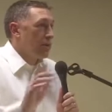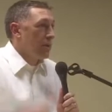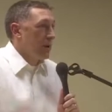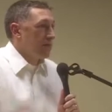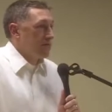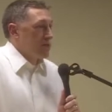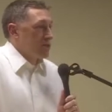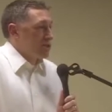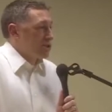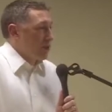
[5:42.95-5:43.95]
The Department of
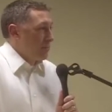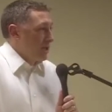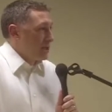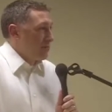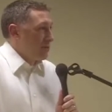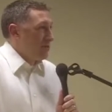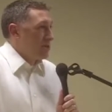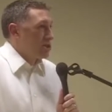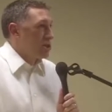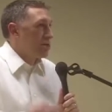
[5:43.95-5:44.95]
Justice Charitable Activity
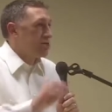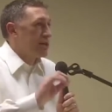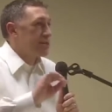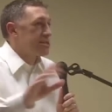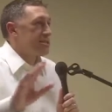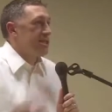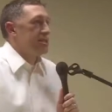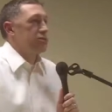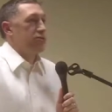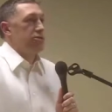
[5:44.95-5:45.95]
Division goes in,
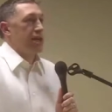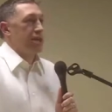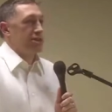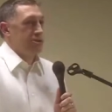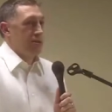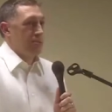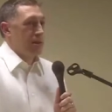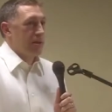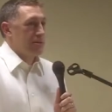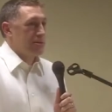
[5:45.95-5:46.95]
sneaks through changes to the
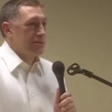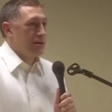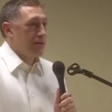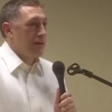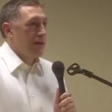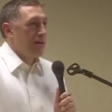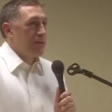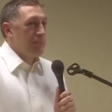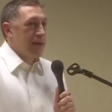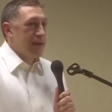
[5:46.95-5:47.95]
bills
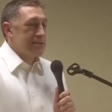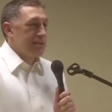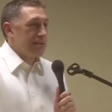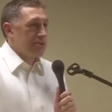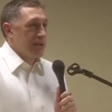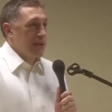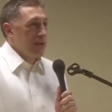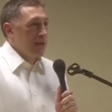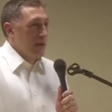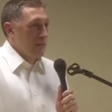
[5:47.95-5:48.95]
to make it such that
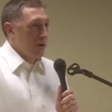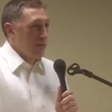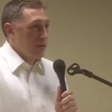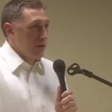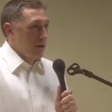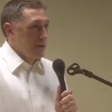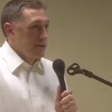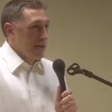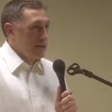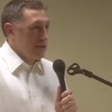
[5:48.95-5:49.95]
any nonprofit
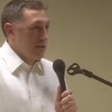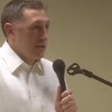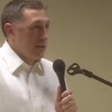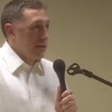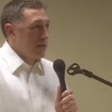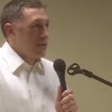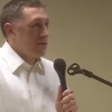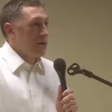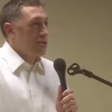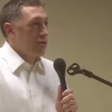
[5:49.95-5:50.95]
organization the,
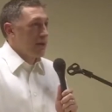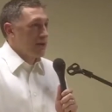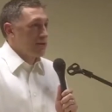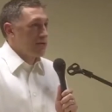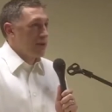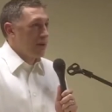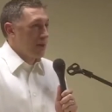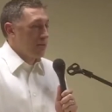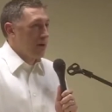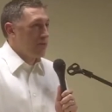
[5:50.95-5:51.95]
the directors of a
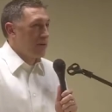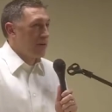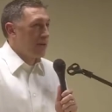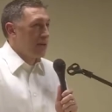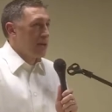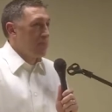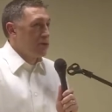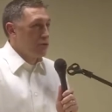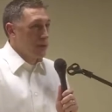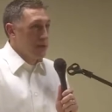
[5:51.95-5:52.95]
nonprofit can
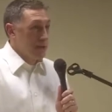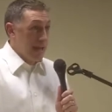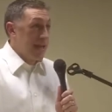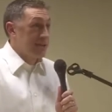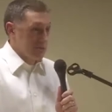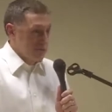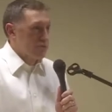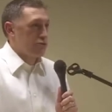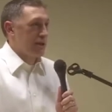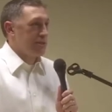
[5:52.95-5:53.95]
be treated as
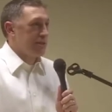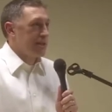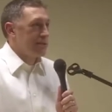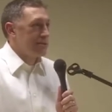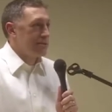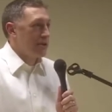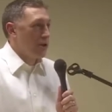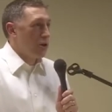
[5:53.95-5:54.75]
trustees,